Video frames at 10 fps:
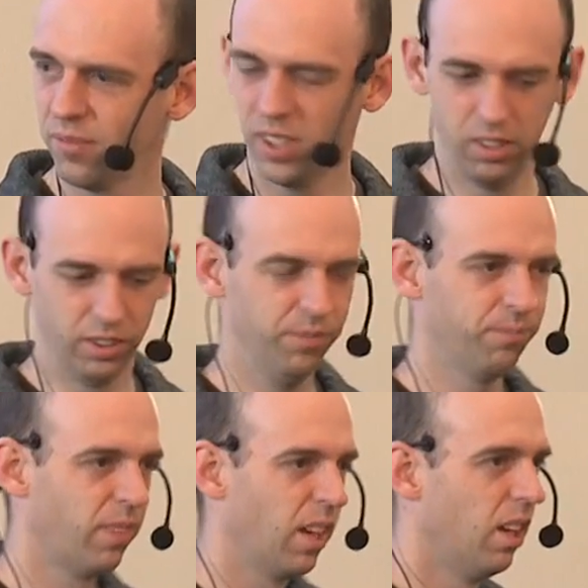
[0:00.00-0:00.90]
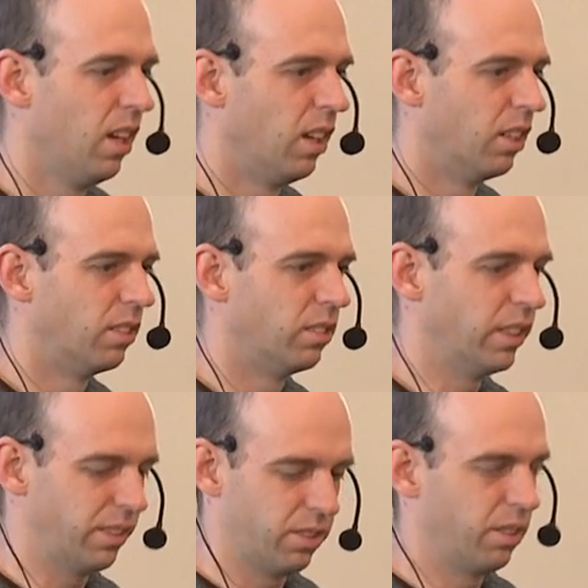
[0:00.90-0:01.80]
Okay.
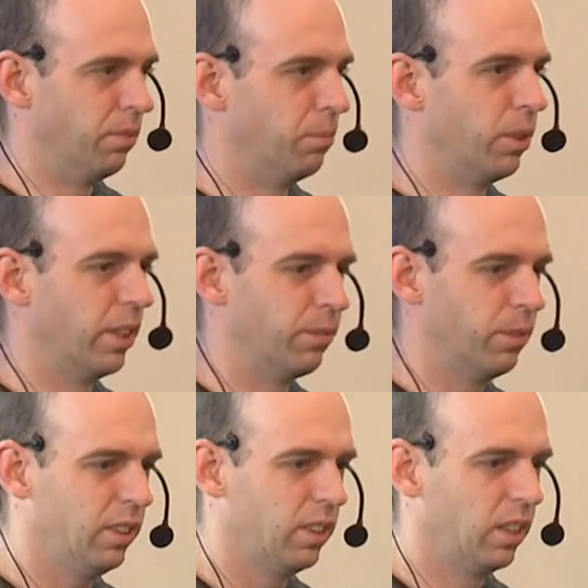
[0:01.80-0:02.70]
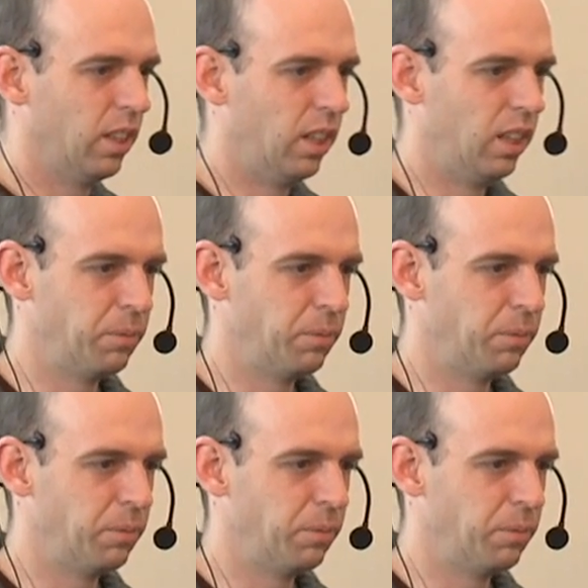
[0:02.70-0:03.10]
Right, so morning everyone uh,